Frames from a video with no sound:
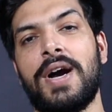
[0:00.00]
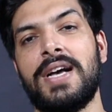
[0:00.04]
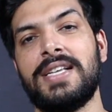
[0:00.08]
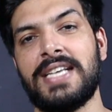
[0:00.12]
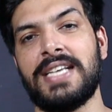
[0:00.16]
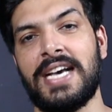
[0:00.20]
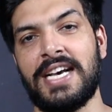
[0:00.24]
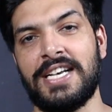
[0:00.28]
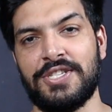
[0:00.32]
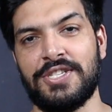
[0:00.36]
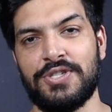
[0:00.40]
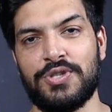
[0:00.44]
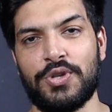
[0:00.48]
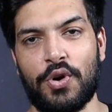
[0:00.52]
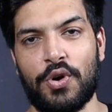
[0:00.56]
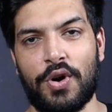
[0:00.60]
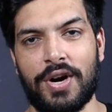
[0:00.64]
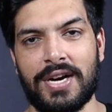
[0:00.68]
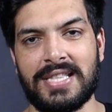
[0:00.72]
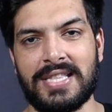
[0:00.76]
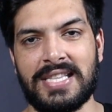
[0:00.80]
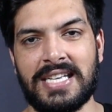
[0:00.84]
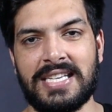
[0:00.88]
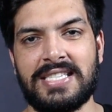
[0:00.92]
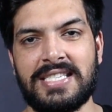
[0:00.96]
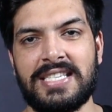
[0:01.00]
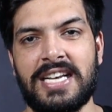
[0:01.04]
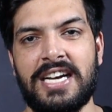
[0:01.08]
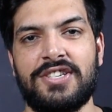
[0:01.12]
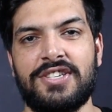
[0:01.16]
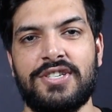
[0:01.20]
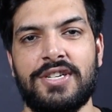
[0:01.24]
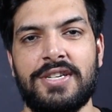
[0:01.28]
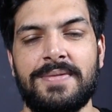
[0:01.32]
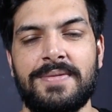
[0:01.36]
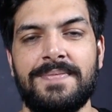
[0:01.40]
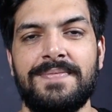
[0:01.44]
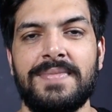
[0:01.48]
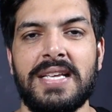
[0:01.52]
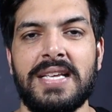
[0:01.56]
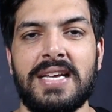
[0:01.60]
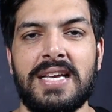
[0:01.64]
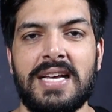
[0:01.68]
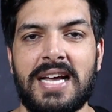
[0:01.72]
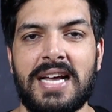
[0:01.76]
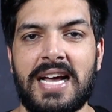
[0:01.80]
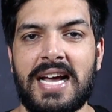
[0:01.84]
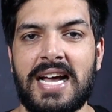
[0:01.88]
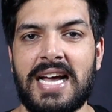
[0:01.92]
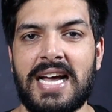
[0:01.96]
guys enjoyed this session,
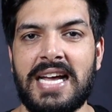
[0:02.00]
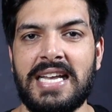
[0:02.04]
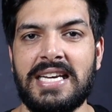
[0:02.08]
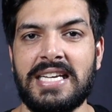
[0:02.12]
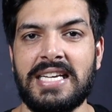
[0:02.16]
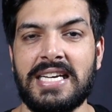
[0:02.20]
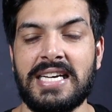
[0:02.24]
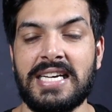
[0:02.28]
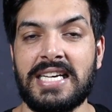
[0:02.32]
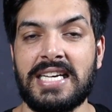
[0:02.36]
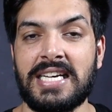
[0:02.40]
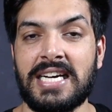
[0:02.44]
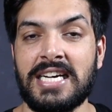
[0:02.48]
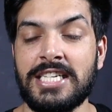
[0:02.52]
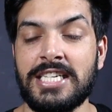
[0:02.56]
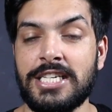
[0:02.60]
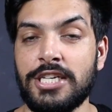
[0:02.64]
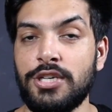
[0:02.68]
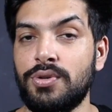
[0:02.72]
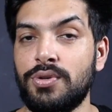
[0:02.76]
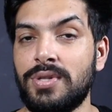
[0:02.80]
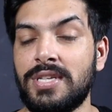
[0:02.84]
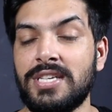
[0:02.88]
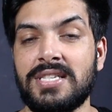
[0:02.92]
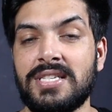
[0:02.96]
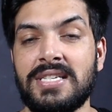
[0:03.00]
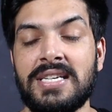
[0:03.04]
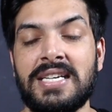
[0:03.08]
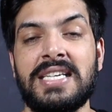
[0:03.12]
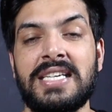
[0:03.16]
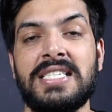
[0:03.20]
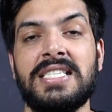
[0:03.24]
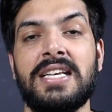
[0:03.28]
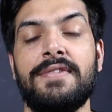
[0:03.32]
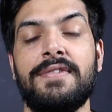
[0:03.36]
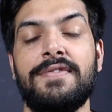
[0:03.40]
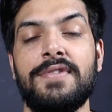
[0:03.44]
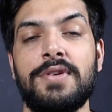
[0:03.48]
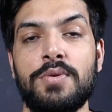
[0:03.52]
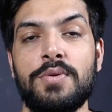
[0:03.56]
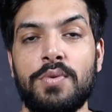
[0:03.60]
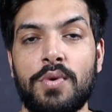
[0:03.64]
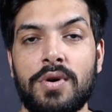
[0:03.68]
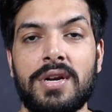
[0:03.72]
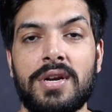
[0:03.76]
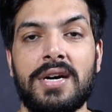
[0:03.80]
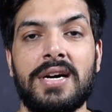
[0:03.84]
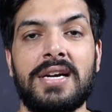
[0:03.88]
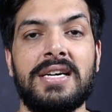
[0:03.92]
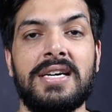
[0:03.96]
and continue this series if you
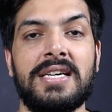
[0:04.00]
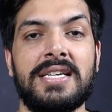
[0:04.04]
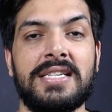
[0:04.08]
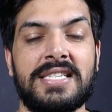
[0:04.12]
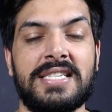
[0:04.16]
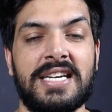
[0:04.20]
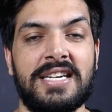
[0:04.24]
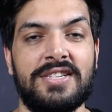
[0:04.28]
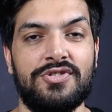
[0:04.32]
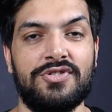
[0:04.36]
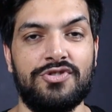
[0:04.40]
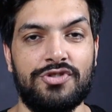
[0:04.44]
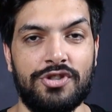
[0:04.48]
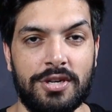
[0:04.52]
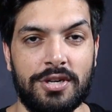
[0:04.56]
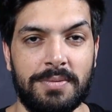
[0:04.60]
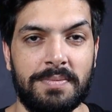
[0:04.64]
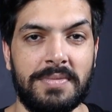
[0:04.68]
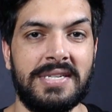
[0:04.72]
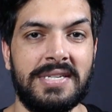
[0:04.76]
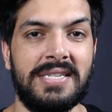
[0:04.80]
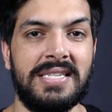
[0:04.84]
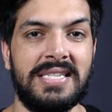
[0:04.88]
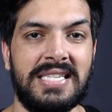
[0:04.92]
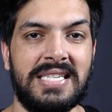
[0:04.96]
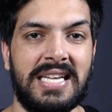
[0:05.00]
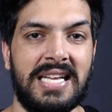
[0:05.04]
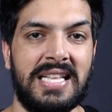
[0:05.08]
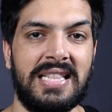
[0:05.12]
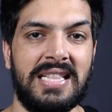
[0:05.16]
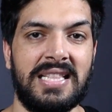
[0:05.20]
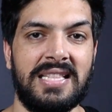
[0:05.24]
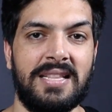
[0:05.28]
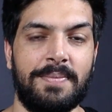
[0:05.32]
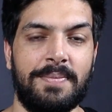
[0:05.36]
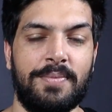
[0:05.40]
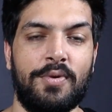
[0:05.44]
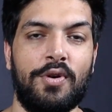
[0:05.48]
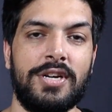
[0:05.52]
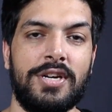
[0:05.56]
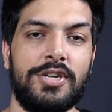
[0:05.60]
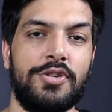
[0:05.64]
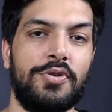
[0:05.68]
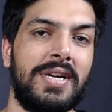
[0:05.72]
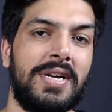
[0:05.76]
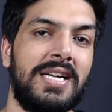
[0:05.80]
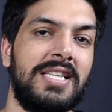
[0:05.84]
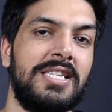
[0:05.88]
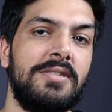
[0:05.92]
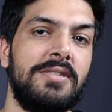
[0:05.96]
want to understand German till the point
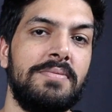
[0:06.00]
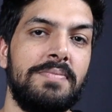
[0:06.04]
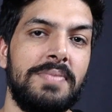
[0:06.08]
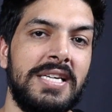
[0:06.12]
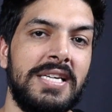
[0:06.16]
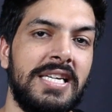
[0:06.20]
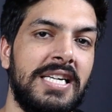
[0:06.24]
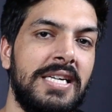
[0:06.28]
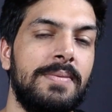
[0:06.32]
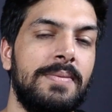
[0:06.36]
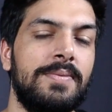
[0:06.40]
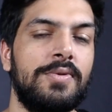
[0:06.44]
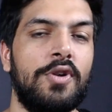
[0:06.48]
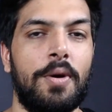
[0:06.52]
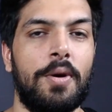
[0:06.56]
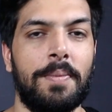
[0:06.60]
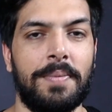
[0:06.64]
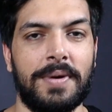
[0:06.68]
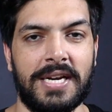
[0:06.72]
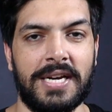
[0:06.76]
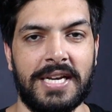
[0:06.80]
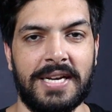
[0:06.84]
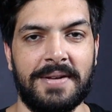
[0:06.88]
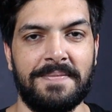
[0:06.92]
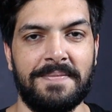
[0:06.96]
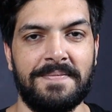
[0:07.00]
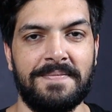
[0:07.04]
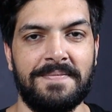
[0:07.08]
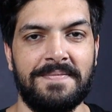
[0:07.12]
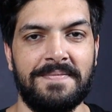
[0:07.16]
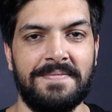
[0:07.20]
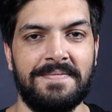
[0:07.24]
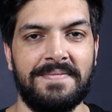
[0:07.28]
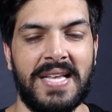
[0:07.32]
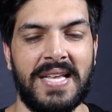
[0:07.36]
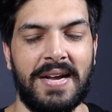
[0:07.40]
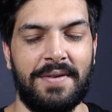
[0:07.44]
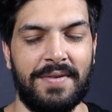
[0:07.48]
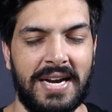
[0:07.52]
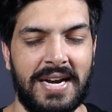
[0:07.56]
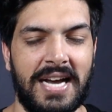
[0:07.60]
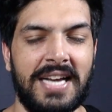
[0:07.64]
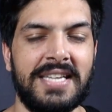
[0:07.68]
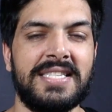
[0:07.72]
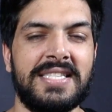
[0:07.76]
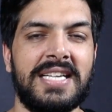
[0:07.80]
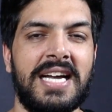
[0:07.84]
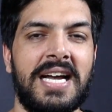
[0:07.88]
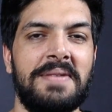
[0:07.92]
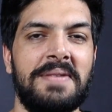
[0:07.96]
you can speak it properly. Have a
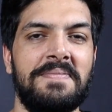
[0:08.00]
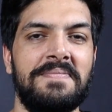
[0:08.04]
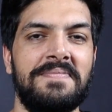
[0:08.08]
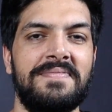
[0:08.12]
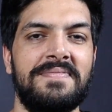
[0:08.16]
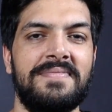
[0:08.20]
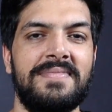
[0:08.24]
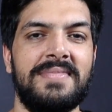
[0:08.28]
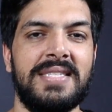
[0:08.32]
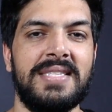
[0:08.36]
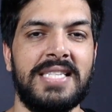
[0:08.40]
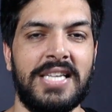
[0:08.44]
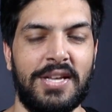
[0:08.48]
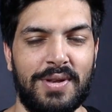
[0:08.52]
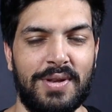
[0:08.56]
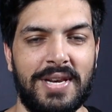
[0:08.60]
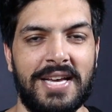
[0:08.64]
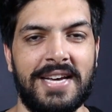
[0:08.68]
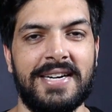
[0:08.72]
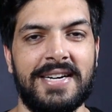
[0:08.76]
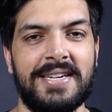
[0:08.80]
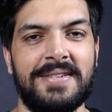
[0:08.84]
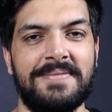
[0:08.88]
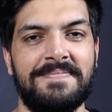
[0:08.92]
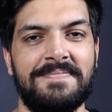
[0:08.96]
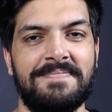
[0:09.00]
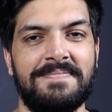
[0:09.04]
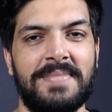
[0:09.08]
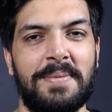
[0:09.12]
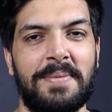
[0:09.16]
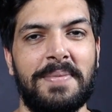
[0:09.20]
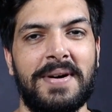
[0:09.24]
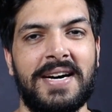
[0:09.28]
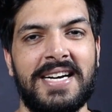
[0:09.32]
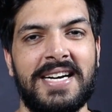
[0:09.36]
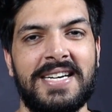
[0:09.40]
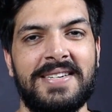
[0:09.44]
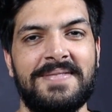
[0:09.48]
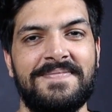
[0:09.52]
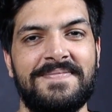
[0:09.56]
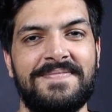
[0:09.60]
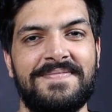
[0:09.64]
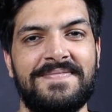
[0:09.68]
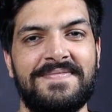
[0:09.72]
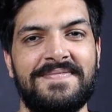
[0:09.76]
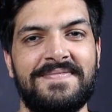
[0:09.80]
nice time. See you later. Bye-bye.